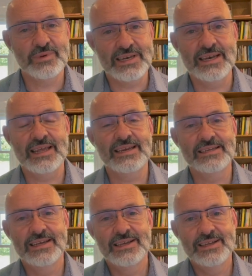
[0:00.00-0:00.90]
we need
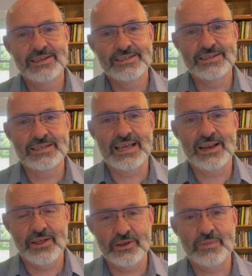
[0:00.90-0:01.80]
to
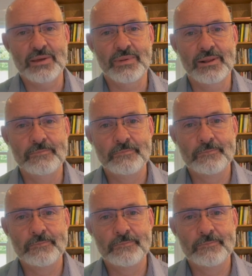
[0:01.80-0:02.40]
tell other people.